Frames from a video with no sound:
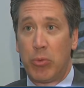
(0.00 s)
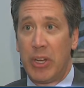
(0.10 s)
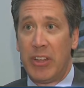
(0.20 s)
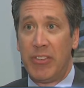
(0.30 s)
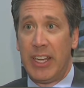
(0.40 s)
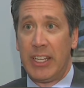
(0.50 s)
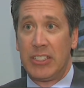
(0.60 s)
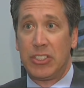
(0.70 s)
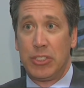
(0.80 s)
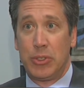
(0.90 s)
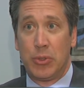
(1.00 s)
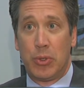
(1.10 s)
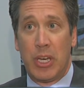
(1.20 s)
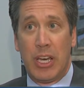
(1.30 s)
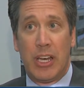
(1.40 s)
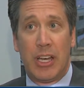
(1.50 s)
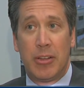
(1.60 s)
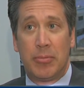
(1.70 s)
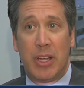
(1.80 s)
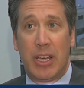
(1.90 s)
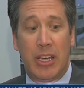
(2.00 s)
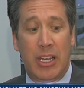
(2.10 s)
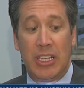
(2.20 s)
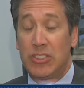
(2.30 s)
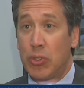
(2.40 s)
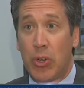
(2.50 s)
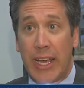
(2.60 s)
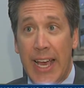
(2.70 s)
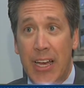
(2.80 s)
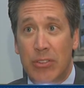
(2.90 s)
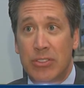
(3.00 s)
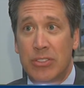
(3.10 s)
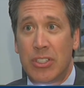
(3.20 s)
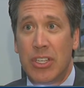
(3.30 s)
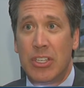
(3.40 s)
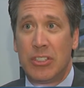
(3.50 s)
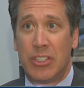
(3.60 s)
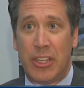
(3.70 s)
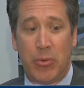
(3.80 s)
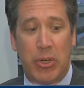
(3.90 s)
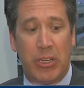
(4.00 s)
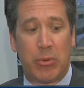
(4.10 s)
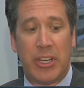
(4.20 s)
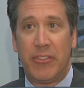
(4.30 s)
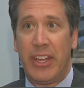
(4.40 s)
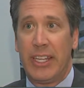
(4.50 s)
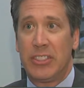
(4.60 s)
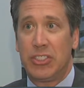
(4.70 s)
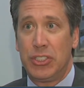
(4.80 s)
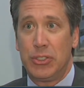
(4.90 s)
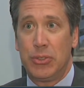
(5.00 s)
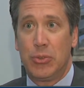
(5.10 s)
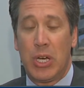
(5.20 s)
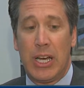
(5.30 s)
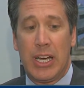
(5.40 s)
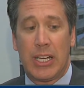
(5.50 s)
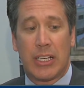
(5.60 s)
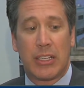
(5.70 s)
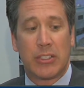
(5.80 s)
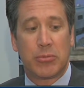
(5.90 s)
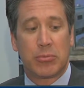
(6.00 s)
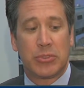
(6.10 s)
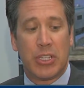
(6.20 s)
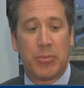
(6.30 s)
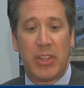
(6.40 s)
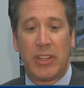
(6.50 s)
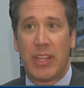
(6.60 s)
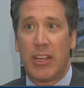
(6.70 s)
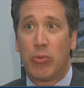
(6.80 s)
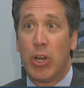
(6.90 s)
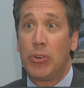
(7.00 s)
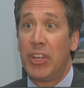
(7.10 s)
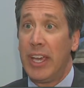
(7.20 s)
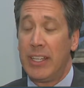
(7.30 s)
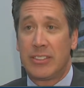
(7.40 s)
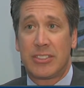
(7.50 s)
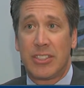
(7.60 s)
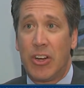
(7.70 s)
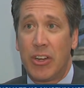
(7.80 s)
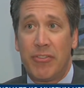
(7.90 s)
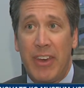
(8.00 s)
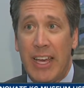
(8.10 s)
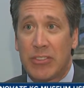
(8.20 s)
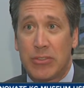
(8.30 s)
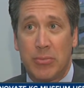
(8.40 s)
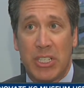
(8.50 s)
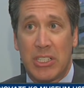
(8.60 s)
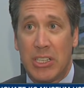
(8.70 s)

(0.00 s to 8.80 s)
to renovate it to um, a historic house? Do they want to renovate it to uh, something that rotates artifacts from the